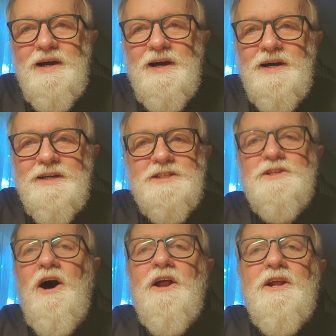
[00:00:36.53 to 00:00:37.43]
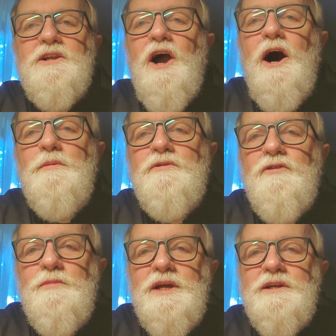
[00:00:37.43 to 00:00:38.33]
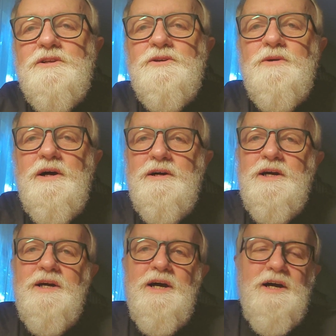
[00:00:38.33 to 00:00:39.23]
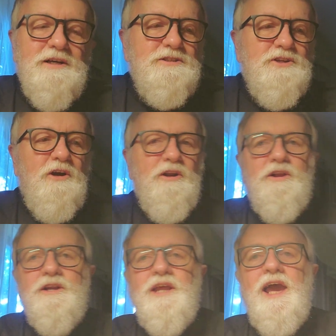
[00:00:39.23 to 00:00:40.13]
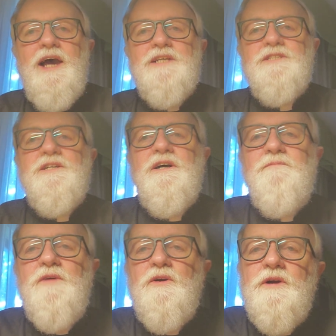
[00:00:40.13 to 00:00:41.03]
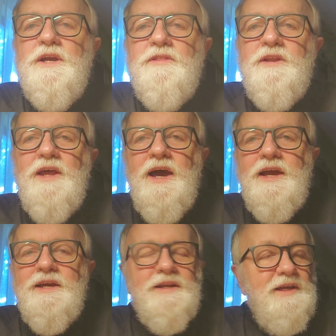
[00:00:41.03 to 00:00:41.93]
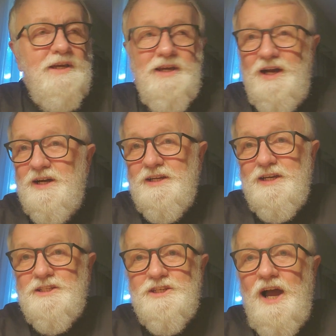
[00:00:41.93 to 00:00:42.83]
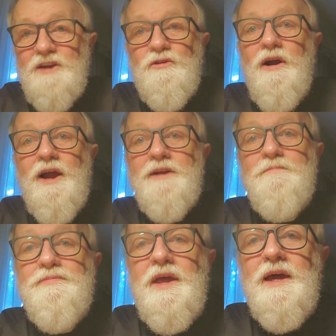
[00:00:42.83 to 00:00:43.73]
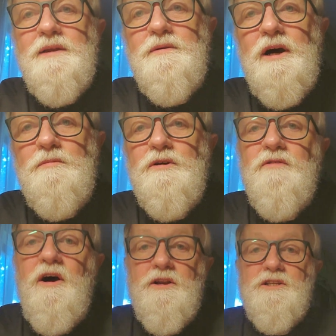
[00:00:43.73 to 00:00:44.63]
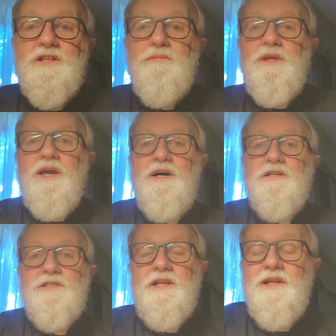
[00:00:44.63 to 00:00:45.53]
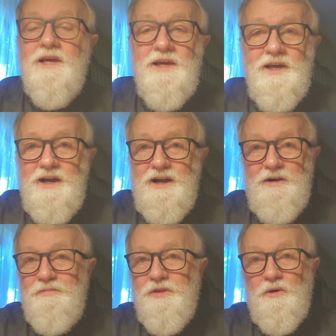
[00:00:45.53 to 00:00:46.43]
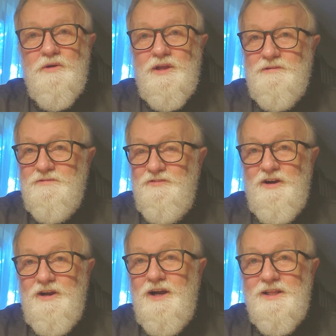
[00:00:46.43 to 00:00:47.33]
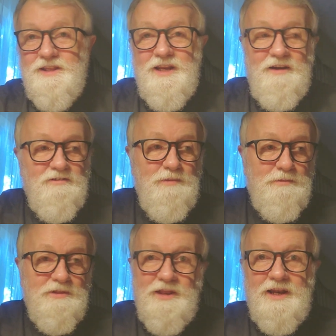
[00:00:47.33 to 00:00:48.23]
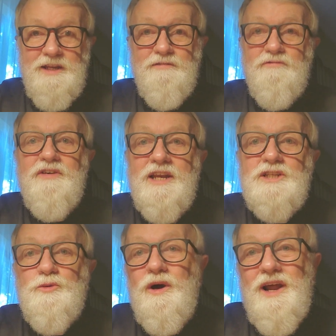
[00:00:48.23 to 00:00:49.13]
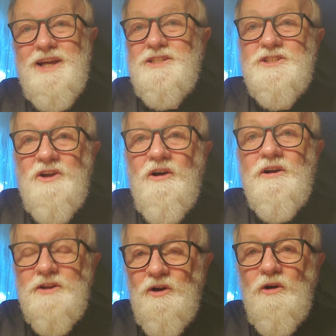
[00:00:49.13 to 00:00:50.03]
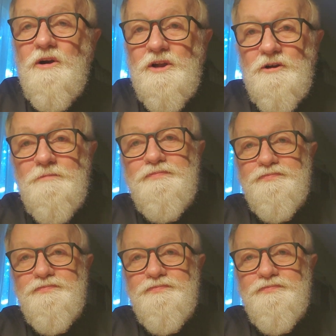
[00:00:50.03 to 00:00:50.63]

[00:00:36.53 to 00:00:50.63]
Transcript: Uh, it's not uncommon for me to uh, uh, start on a task uh, early in the day and get sidetracked and move on to something else, and only very late in the day remember that I didn't finish what I had started earlier.